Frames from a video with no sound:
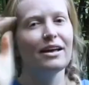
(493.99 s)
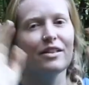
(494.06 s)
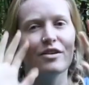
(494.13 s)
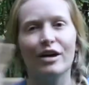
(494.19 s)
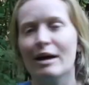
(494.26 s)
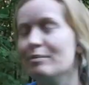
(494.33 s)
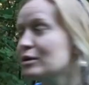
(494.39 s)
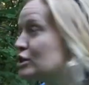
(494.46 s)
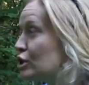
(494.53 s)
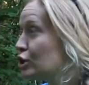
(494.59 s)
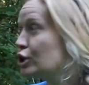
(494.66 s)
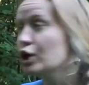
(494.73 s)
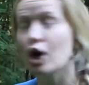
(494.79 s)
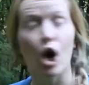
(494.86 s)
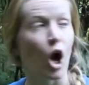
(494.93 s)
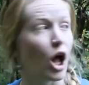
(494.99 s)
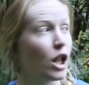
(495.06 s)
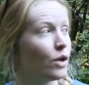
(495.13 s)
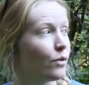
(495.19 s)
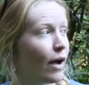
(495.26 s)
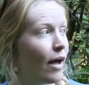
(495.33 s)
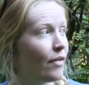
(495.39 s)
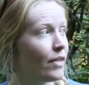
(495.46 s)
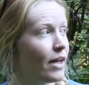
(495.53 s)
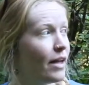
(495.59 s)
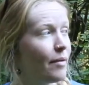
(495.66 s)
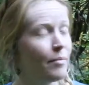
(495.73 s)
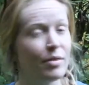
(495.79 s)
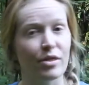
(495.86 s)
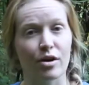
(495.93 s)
They're able to look all around them.